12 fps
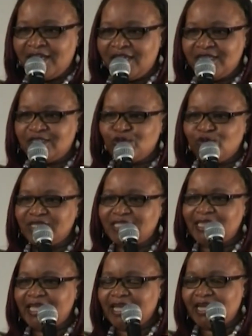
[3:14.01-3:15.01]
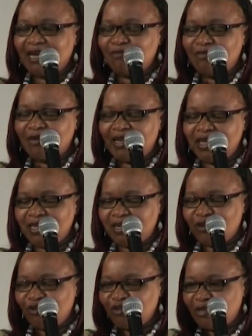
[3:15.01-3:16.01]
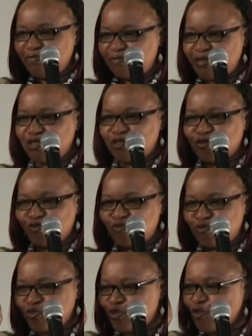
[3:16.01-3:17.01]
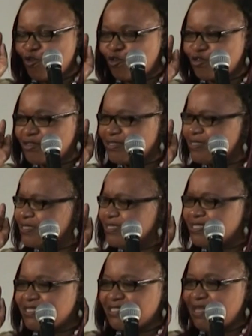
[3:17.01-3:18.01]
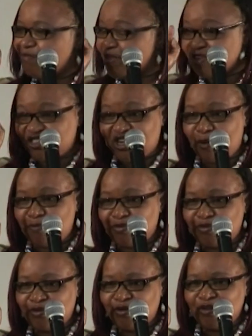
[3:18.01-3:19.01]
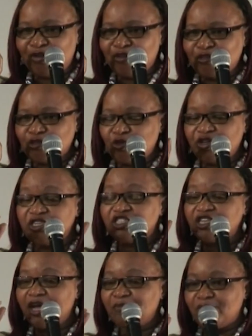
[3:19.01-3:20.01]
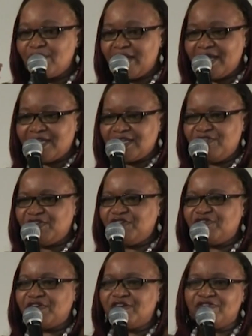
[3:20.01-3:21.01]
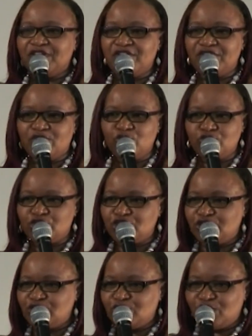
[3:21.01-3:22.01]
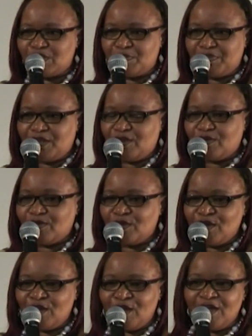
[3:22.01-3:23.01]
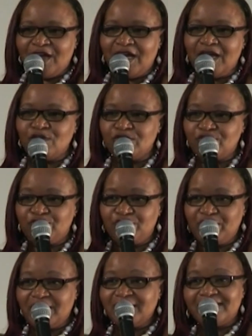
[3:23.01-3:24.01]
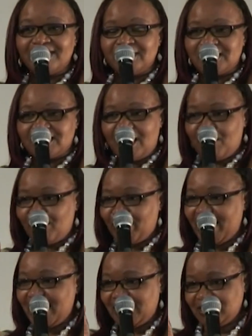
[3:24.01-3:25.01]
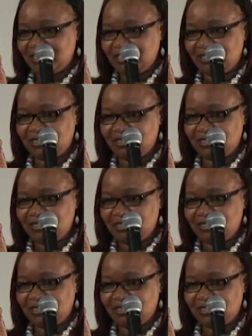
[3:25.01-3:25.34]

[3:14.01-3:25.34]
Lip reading: It was like I'm lying on a piece of wood or just something sharp. So each time I'm lying, even if I have a cushion or a pillow, I would feel that sharp pain.